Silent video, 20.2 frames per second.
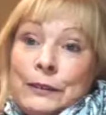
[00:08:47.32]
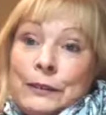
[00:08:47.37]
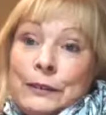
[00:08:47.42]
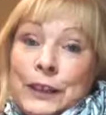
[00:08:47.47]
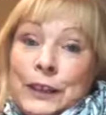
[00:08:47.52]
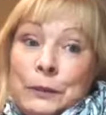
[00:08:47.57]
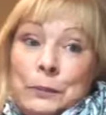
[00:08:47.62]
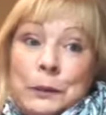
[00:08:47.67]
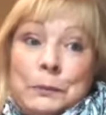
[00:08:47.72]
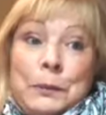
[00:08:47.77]

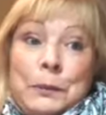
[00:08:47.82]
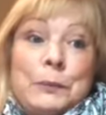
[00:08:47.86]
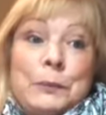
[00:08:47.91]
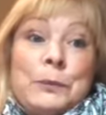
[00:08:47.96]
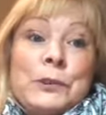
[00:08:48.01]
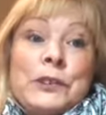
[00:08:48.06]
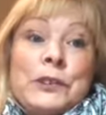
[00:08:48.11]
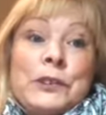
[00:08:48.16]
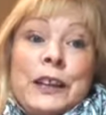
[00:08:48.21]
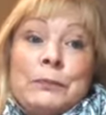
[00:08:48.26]
helping
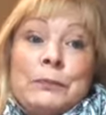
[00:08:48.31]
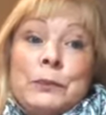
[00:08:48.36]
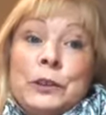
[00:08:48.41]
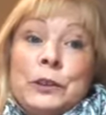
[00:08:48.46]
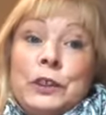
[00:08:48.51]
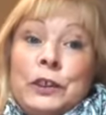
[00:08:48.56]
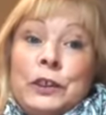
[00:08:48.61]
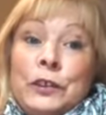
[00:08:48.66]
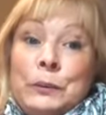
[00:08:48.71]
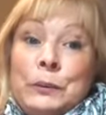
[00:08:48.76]
people save
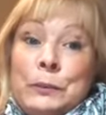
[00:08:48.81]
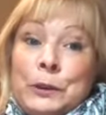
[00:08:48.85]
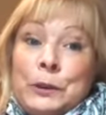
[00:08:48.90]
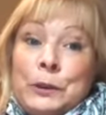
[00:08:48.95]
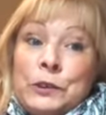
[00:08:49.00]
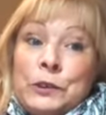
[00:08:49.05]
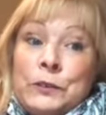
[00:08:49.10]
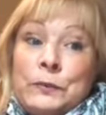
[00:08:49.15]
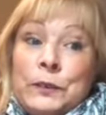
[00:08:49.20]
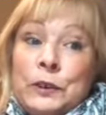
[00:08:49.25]
money on the
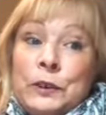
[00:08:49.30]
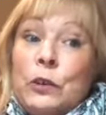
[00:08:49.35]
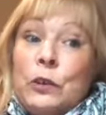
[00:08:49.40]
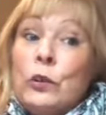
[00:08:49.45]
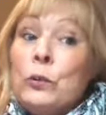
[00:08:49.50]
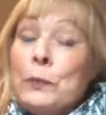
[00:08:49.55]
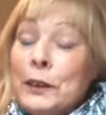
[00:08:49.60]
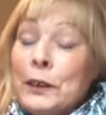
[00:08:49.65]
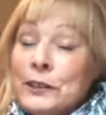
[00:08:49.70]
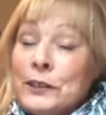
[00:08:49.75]
bills for
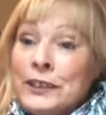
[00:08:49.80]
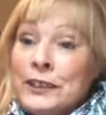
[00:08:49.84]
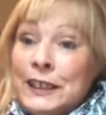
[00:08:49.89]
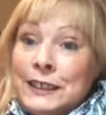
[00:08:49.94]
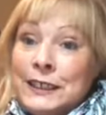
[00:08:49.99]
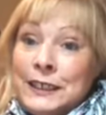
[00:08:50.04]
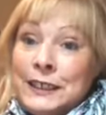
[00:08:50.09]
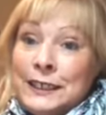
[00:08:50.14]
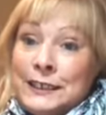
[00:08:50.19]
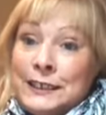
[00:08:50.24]
almost
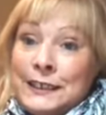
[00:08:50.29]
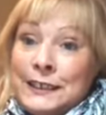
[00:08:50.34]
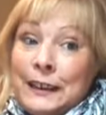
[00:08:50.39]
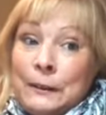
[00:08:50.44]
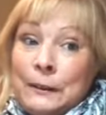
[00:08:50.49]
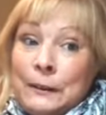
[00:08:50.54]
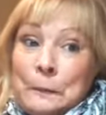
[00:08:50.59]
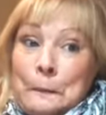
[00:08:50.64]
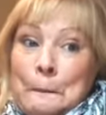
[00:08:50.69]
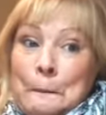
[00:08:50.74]
10 years
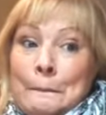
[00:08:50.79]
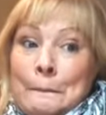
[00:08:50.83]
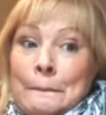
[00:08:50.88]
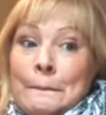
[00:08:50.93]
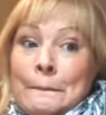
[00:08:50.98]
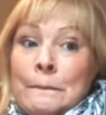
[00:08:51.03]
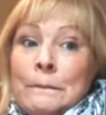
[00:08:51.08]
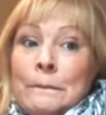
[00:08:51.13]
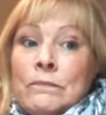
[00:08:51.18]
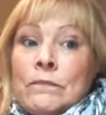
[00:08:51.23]
now.
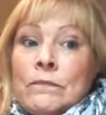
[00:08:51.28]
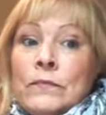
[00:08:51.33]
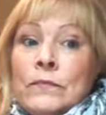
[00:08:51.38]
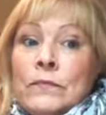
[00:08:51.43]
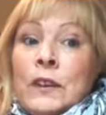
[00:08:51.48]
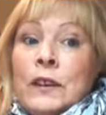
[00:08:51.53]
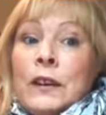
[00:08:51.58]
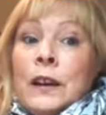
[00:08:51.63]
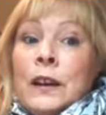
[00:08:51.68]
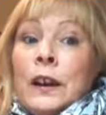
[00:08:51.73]
Got
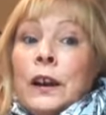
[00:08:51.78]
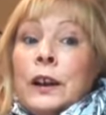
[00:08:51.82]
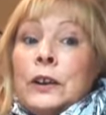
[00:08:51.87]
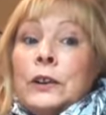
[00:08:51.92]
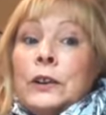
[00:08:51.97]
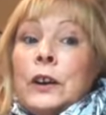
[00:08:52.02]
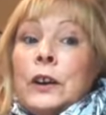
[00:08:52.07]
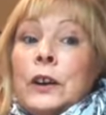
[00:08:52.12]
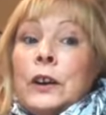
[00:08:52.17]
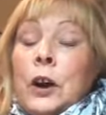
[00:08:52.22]
you
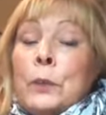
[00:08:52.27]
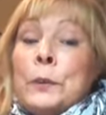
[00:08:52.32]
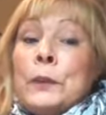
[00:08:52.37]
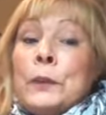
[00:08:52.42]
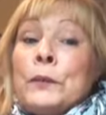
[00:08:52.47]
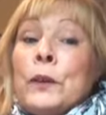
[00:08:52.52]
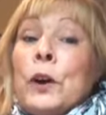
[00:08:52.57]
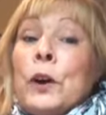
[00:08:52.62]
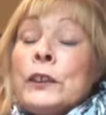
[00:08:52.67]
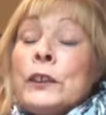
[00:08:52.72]
and I
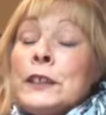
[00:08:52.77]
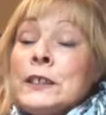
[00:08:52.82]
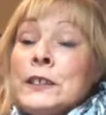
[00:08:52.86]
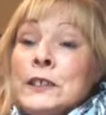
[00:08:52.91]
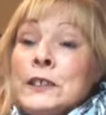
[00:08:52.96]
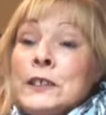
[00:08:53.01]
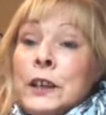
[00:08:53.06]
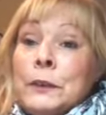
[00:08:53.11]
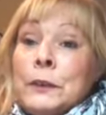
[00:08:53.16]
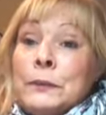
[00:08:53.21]
provide
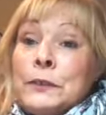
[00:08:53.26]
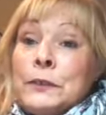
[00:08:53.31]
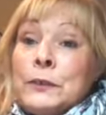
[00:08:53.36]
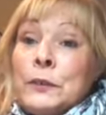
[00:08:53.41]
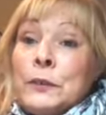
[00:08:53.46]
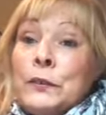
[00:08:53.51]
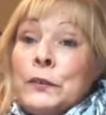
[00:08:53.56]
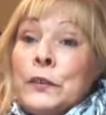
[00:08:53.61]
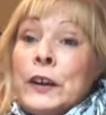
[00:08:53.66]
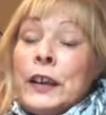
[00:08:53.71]
this service
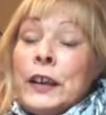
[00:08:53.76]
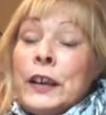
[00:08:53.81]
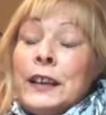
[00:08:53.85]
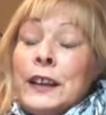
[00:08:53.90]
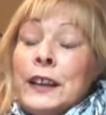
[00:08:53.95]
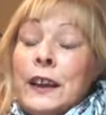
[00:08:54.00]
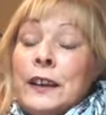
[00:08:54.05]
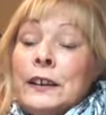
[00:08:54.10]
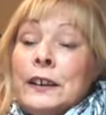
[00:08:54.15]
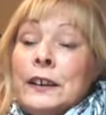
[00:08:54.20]
for
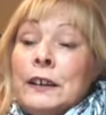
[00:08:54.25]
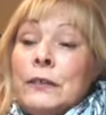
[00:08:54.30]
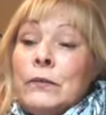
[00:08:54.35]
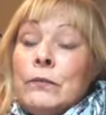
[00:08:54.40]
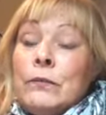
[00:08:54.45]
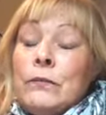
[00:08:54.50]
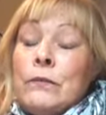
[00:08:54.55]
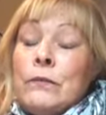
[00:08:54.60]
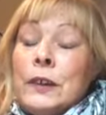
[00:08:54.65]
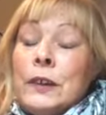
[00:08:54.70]
free, and it
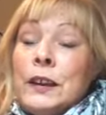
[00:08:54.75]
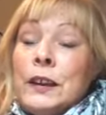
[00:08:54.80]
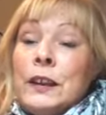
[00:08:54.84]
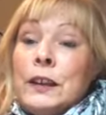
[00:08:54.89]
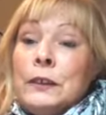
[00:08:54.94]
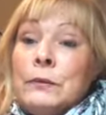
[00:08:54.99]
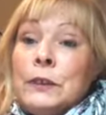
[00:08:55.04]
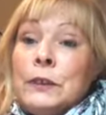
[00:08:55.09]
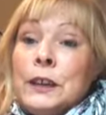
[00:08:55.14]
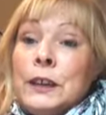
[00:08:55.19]

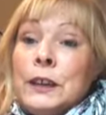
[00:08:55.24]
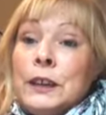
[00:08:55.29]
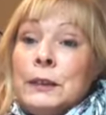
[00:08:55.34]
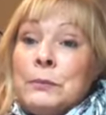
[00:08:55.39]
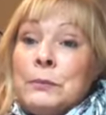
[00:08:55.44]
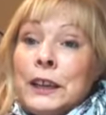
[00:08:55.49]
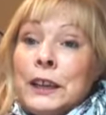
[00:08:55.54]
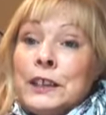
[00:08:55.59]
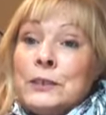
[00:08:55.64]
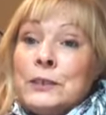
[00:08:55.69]
really,
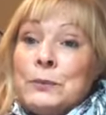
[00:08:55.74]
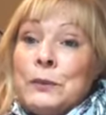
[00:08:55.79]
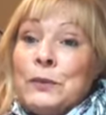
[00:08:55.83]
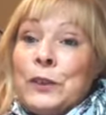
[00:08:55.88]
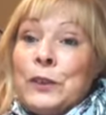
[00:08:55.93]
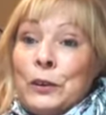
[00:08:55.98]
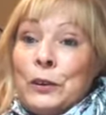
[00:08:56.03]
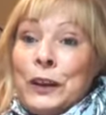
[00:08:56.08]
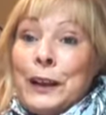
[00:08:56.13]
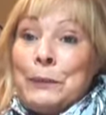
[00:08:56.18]
really makes me
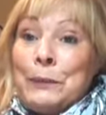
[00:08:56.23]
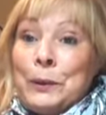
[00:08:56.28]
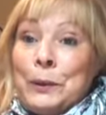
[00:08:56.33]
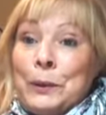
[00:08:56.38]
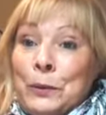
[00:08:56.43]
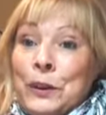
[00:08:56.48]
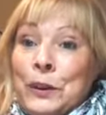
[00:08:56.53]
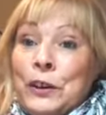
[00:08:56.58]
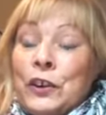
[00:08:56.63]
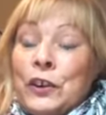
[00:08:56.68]
feel
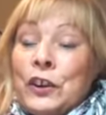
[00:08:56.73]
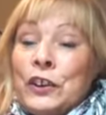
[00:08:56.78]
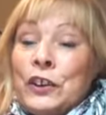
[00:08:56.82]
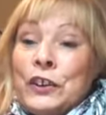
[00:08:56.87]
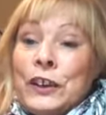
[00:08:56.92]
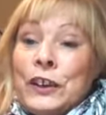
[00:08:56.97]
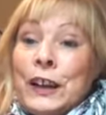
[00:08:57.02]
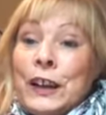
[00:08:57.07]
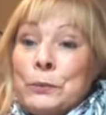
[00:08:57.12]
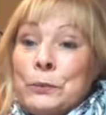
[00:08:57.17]
happy when I
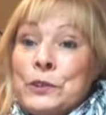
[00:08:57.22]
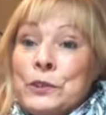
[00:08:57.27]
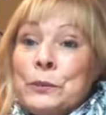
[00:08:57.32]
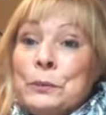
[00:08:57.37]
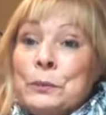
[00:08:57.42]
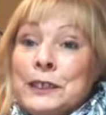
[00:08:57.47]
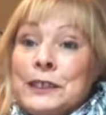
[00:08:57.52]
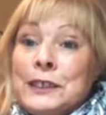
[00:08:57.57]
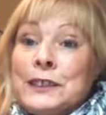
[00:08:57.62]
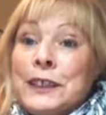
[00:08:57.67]
can help
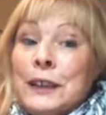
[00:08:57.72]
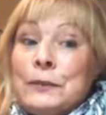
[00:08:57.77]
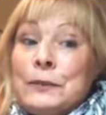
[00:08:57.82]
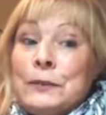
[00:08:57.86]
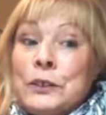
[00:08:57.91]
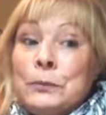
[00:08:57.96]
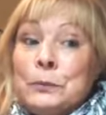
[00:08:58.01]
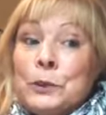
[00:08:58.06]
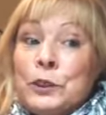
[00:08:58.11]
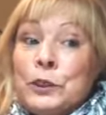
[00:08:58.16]
somebody save
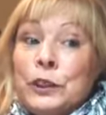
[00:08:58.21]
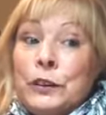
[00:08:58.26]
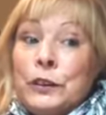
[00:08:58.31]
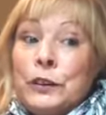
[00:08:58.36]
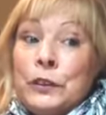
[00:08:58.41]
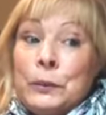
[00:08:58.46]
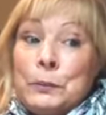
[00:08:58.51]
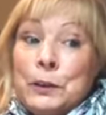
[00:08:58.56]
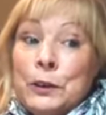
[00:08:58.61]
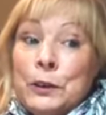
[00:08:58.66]
some money
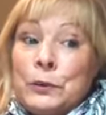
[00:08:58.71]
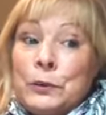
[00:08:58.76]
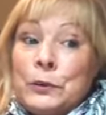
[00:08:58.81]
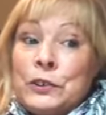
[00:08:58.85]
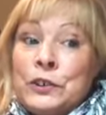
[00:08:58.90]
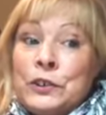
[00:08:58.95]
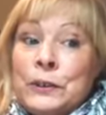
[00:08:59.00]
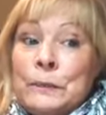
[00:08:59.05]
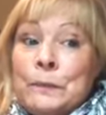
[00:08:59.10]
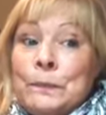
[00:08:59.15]
on the
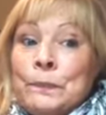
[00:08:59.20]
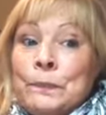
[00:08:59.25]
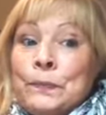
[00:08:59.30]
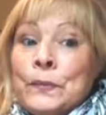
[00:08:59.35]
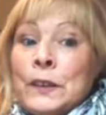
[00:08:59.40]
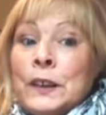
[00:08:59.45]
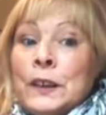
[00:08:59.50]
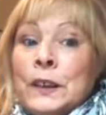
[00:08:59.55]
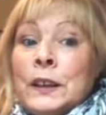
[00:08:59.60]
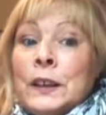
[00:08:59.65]
bills. Mm.
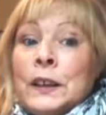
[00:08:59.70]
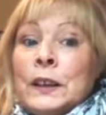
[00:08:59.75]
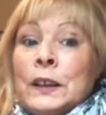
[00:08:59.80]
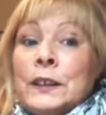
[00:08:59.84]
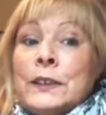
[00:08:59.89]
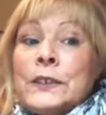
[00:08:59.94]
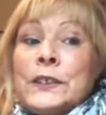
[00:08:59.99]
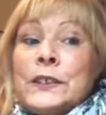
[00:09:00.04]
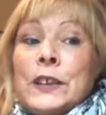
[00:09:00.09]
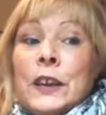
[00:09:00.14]

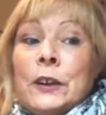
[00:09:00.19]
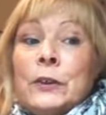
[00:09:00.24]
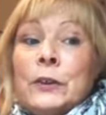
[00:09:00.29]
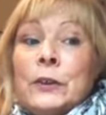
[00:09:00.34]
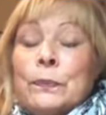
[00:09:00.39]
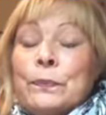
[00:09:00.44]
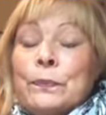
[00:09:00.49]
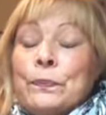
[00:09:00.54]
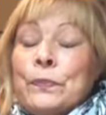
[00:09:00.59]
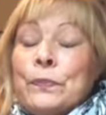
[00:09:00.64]
So
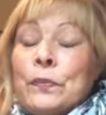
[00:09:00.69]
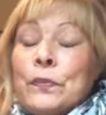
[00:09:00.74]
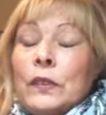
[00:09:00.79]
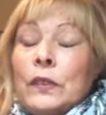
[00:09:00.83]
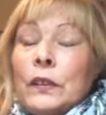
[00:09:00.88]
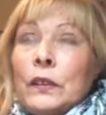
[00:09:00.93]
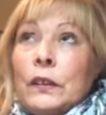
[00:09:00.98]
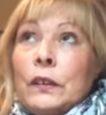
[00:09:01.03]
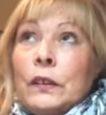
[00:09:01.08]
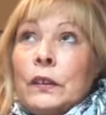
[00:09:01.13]

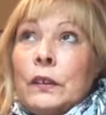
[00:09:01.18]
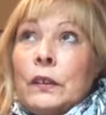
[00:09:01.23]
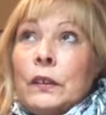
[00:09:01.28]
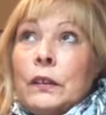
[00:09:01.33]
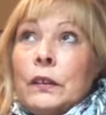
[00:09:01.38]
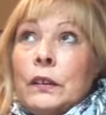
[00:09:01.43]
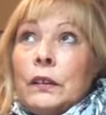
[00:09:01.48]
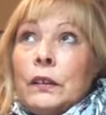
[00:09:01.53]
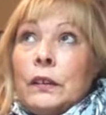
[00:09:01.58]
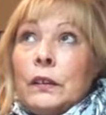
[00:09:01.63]

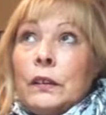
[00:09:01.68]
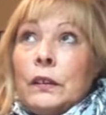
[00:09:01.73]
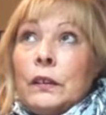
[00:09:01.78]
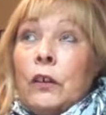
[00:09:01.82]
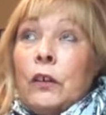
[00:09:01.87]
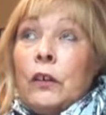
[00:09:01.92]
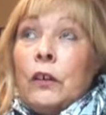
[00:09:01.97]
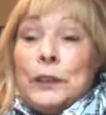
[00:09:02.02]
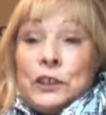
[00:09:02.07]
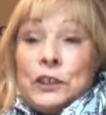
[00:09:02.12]

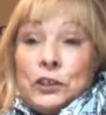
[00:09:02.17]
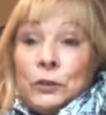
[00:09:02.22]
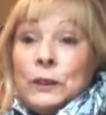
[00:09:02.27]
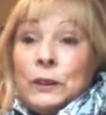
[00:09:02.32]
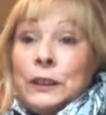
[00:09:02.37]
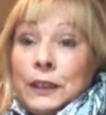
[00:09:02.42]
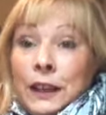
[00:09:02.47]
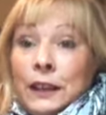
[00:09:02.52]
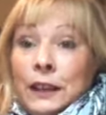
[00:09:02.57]
I've been doing that,